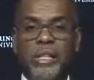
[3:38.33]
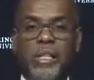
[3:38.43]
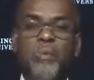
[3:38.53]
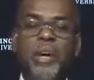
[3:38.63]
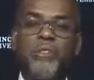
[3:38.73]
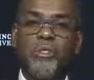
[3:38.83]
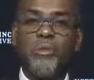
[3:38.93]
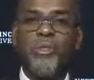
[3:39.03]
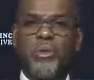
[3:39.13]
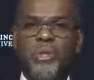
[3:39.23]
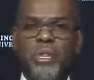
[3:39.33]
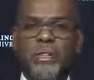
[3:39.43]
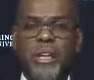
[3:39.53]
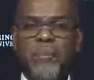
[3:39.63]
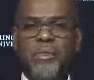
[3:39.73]
I think we have to do two things
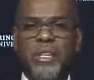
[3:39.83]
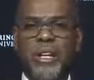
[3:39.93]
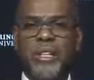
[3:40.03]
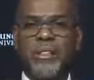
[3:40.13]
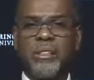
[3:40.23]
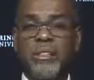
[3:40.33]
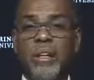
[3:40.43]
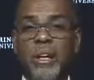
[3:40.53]
simultaneously.